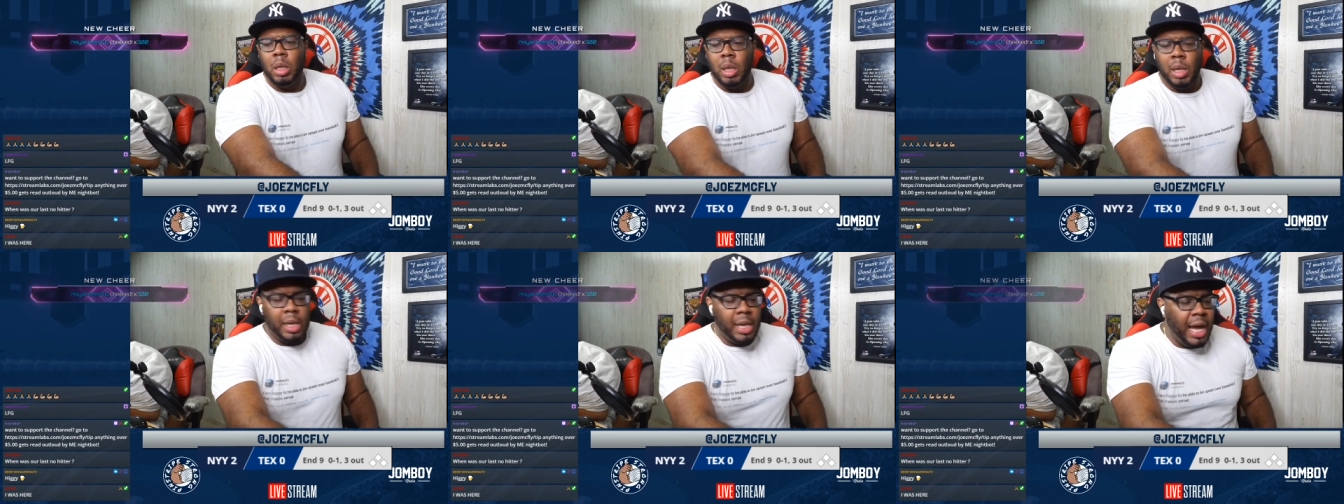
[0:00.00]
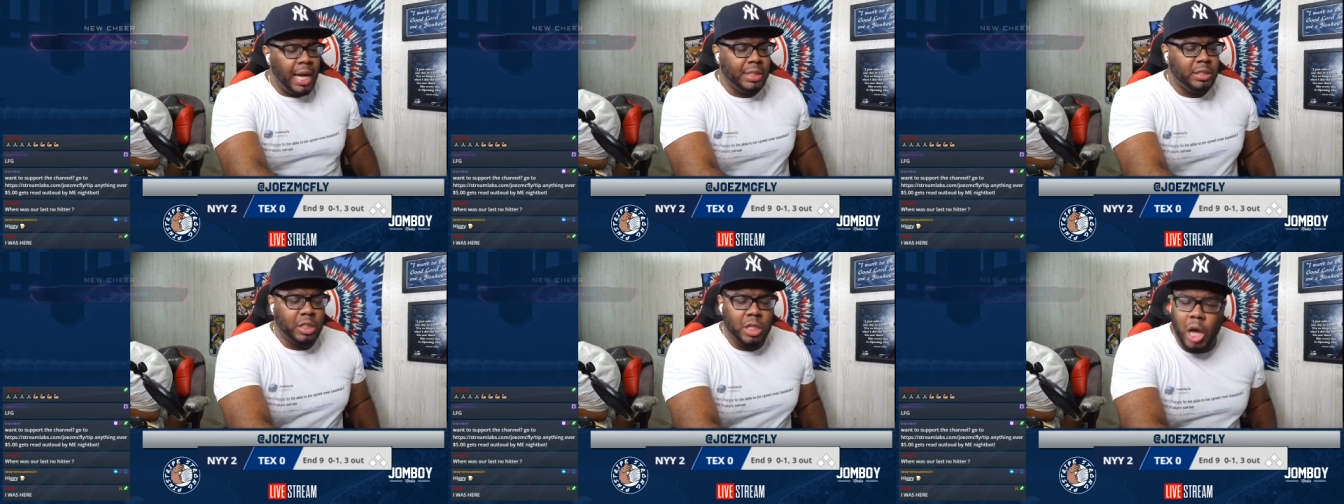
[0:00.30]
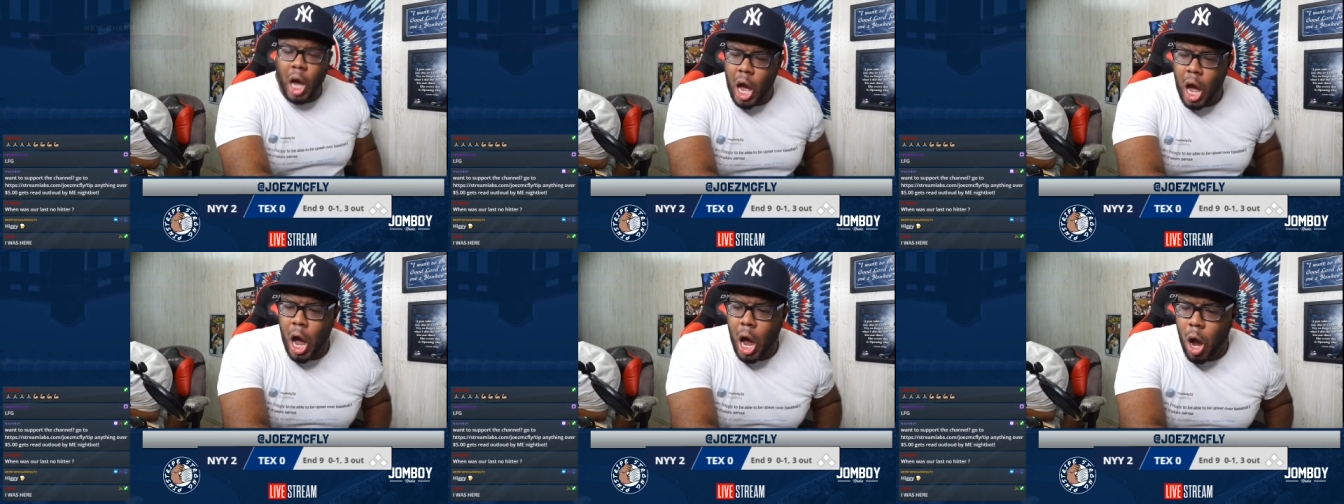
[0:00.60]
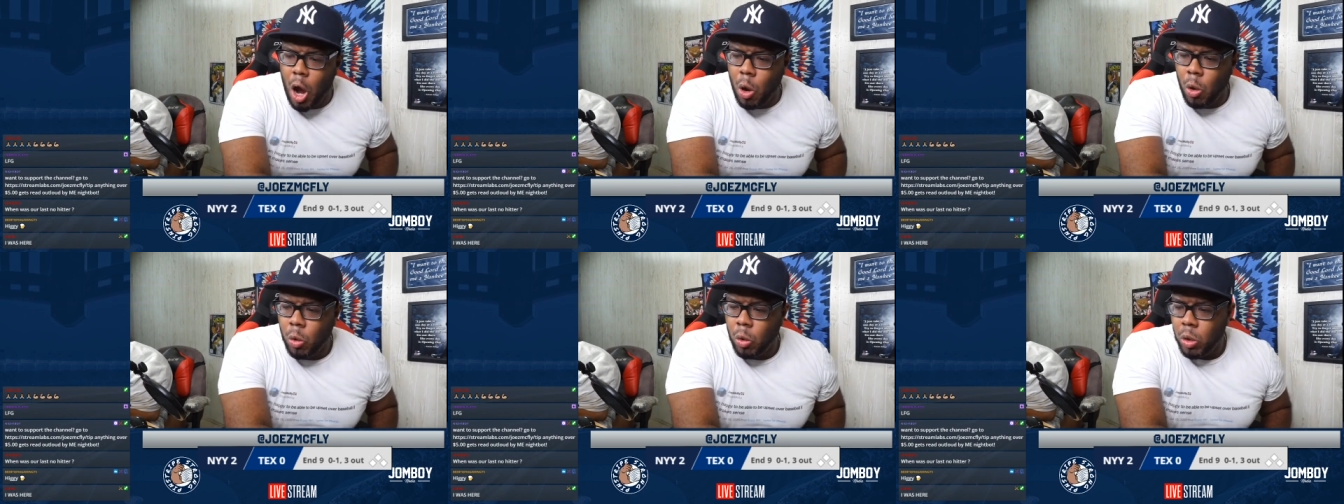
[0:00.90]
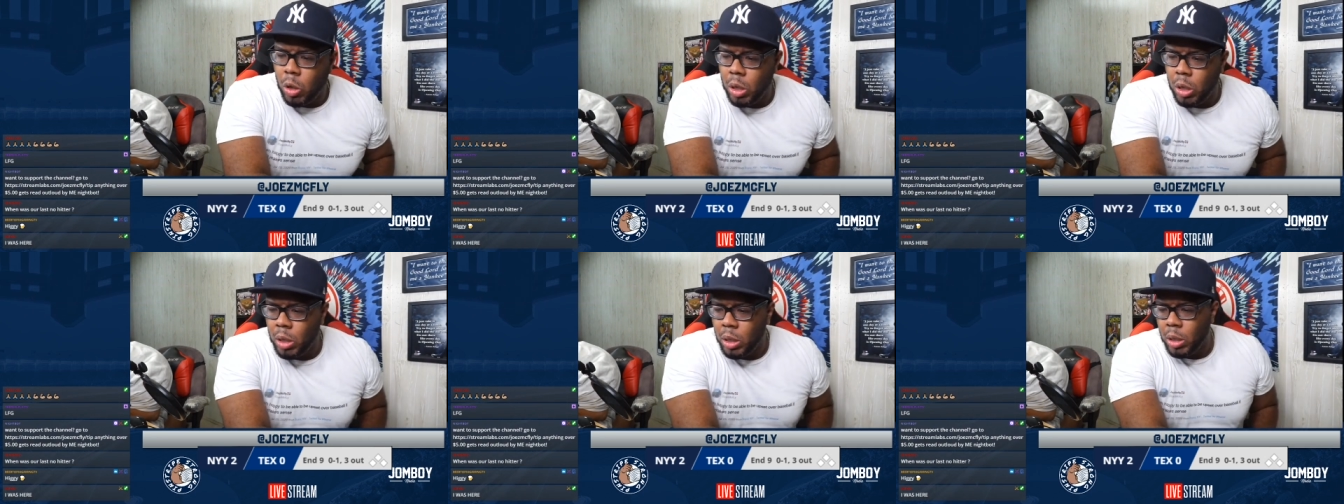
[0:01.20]
Let's go.
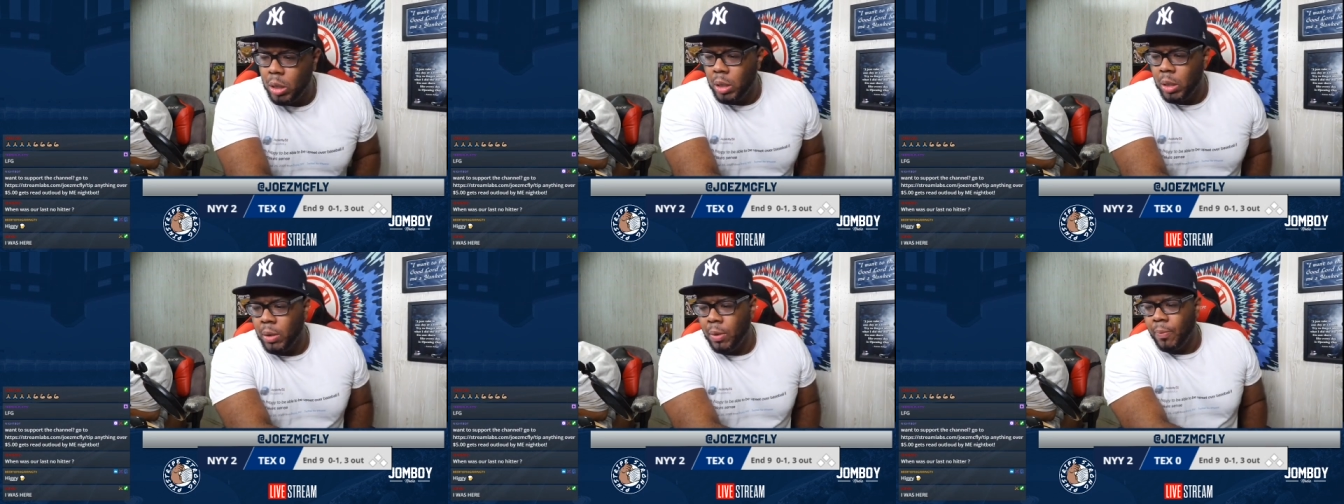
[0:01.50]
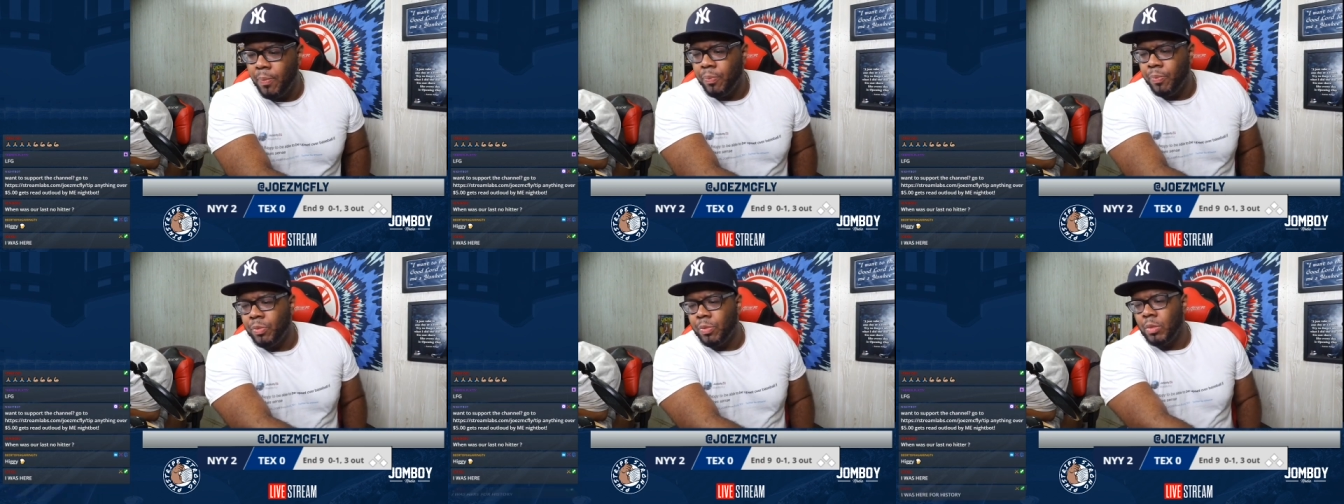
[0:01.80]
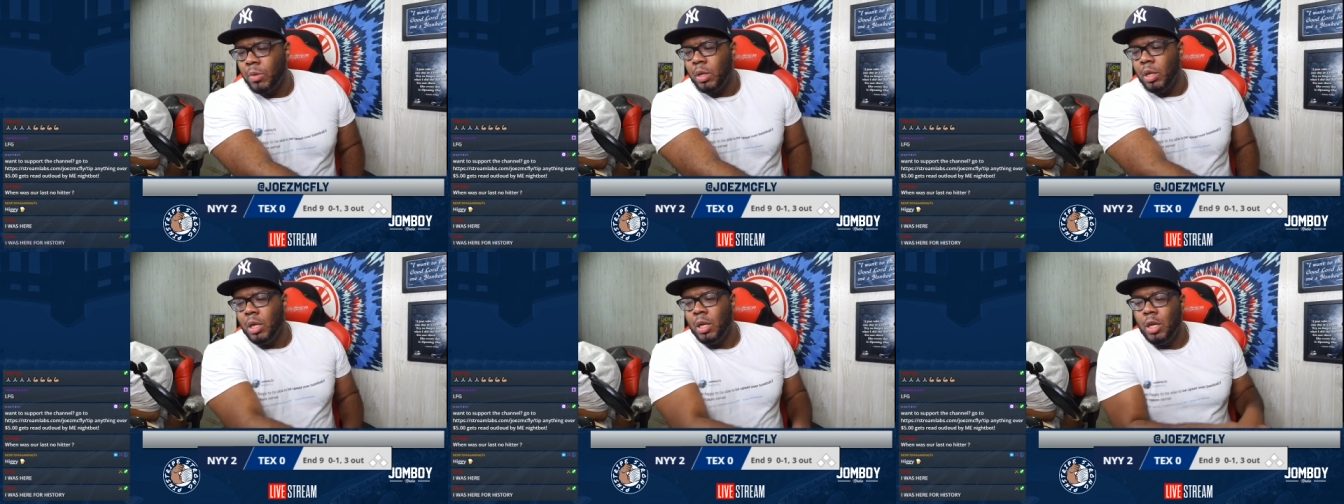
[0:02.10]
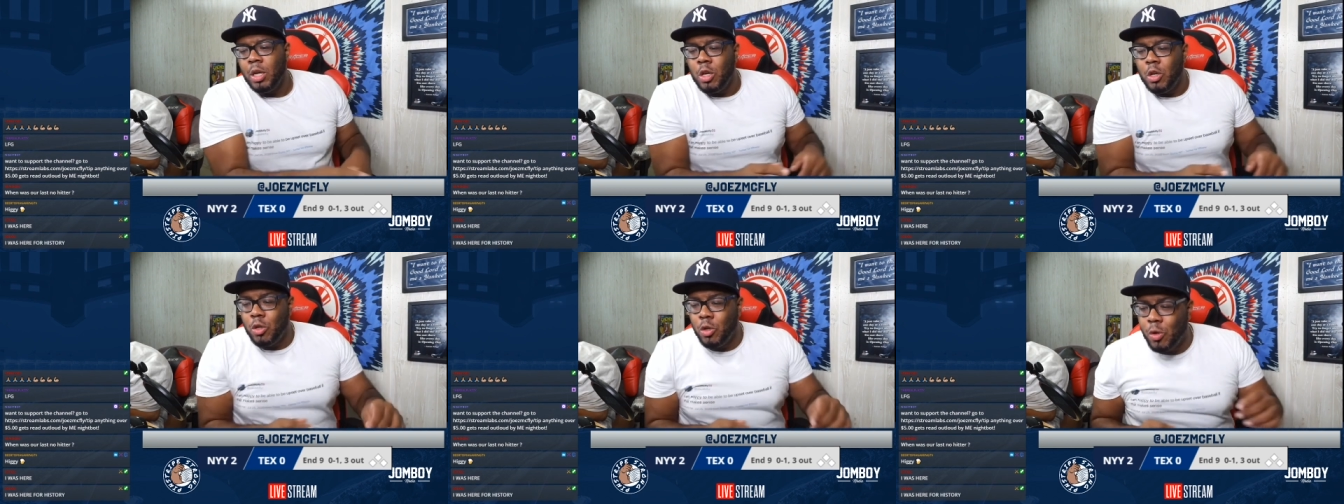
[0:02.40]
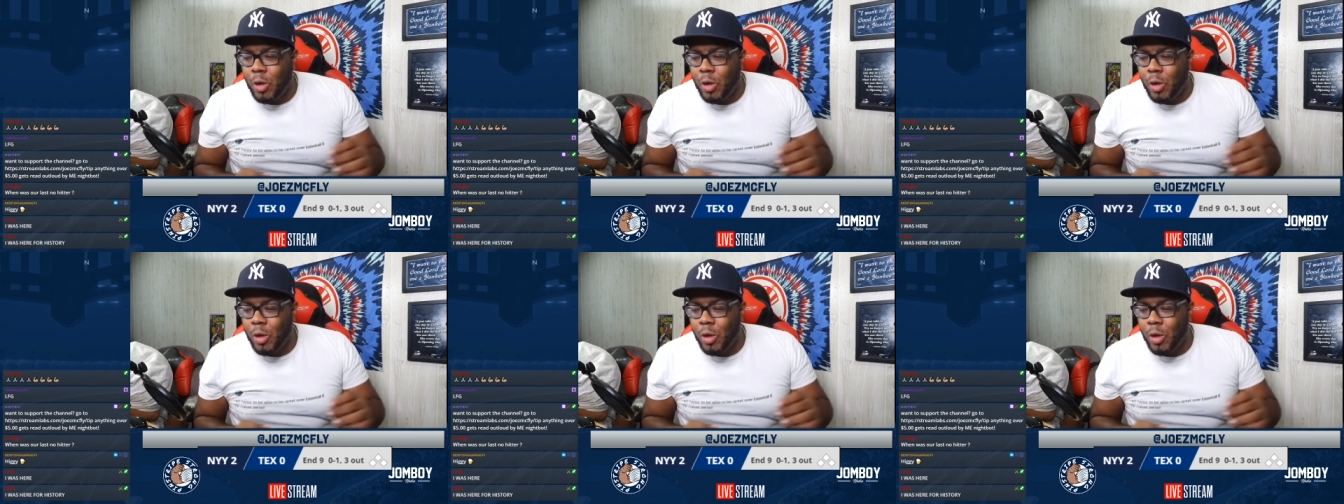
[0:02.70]
You